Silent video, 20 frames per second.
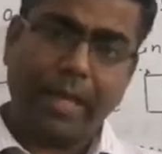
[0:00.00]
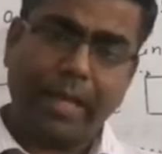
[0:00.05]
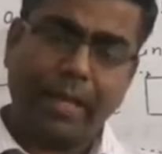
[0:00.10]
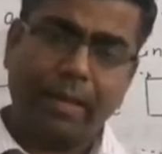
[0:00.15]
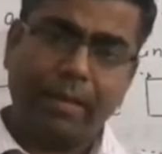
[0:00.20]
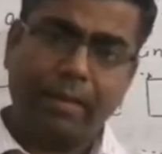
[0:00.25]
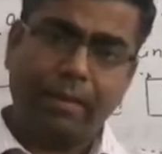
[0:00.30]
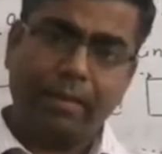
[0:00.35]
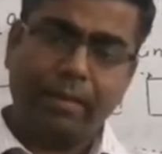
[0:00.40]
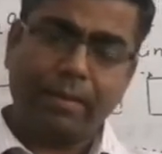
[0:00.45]

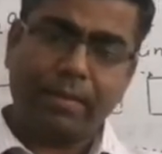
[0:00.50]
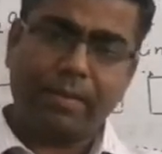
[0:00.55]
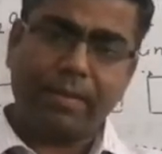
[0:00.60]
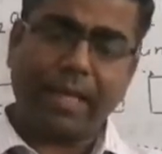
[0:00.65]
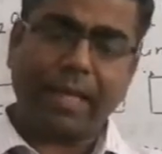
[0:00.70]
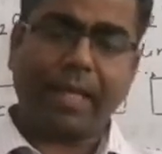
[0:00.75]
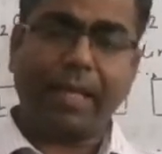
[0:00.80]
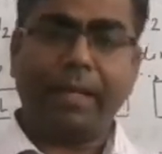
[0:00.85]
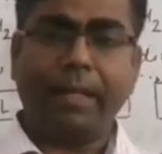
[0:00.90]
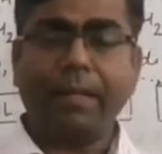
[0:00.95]
And
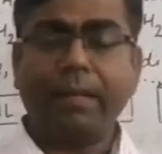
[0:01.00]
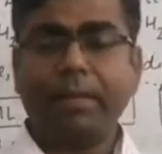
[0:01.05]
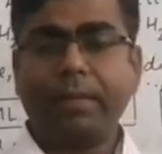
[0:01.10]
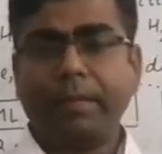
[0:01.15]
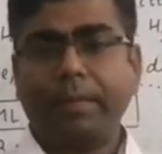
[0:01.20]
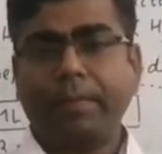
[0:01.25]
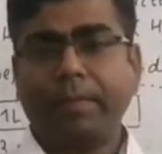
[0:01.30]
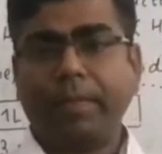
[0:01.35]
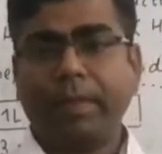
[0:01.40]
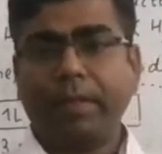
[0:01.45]
second,
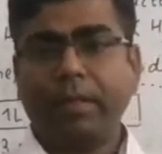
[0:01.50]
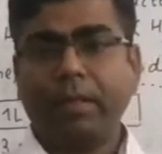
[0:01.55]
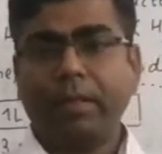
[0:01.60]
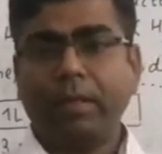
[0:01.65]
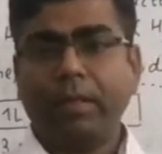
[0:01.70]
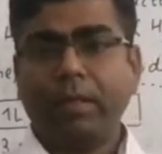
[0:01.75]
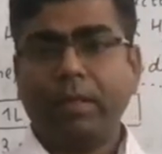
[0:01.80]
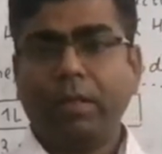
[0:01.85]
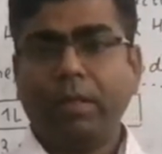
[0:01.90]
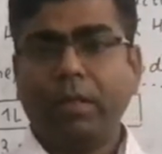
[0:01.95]

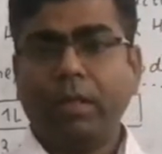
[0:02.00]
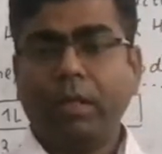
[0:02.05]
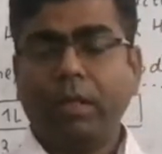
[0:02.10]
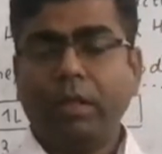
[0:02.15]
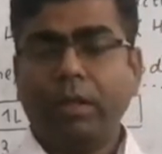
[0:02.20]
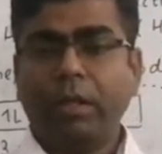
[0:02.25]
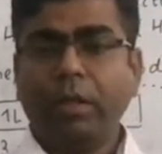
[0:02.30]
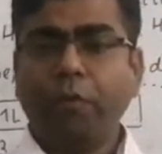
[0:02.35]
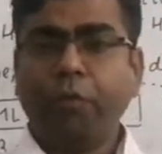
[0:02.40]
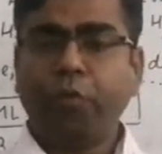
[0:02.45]

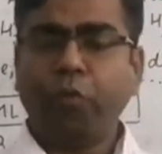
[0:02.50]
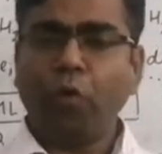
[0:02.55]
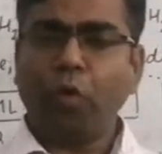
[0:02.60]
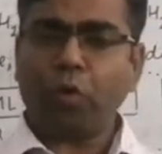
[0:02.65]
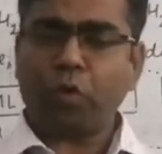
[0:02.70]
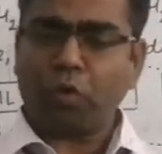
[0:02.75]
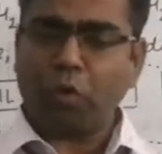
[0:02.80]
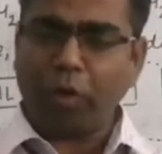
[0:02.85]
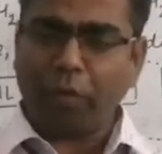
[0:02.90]
the force